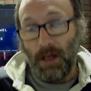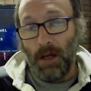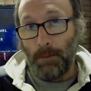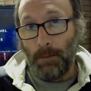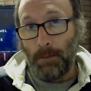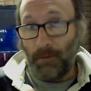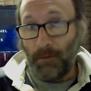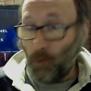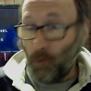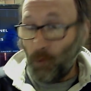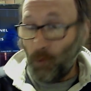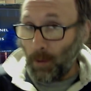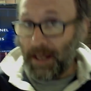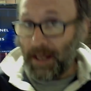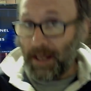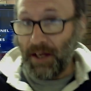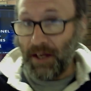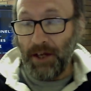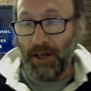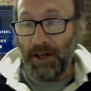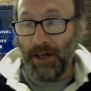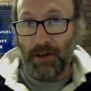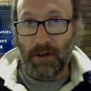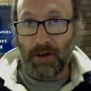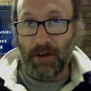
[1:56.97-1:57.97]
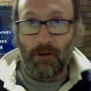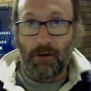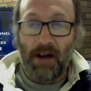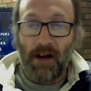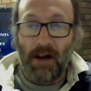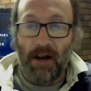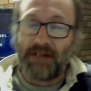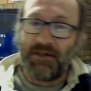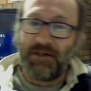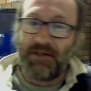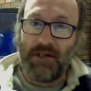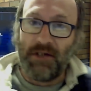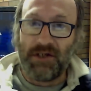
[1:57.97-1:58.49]
Before we get into the
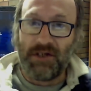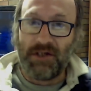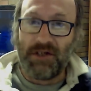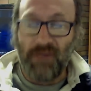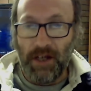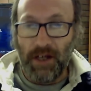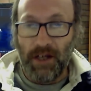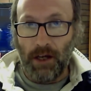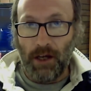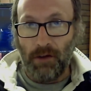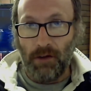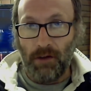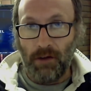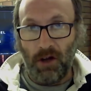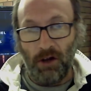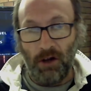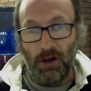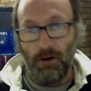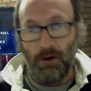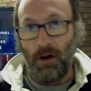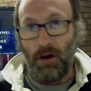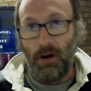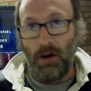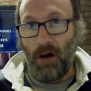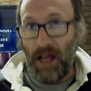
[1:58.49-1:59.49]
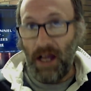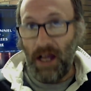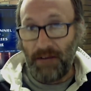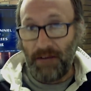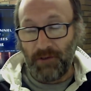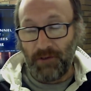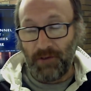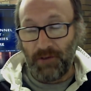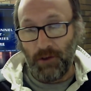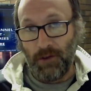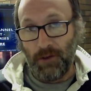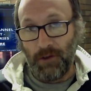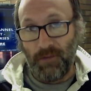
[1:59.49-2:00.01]
crux of this video though, I have
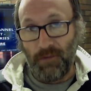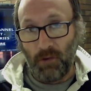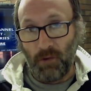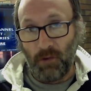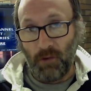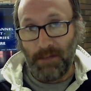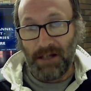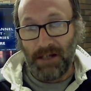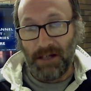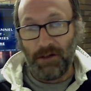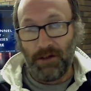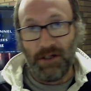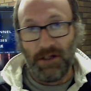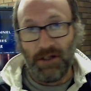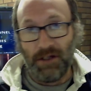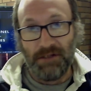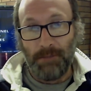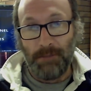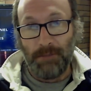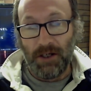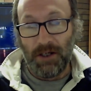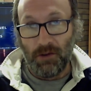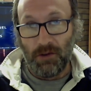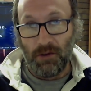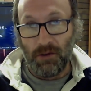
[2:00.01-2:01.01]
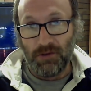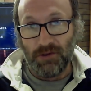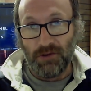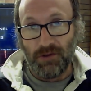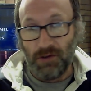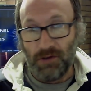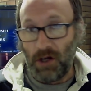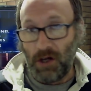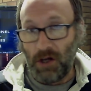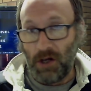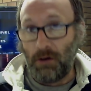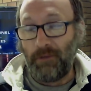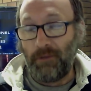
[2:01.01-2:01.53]
to do the formalities because you
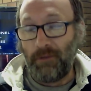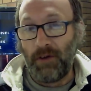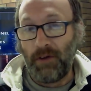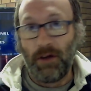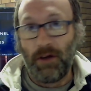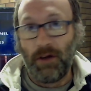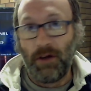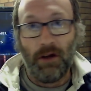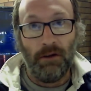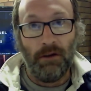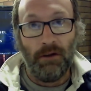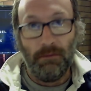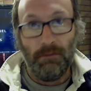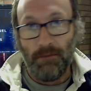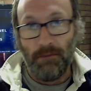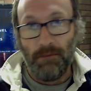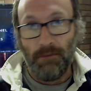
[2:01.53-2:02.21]
know if I don't,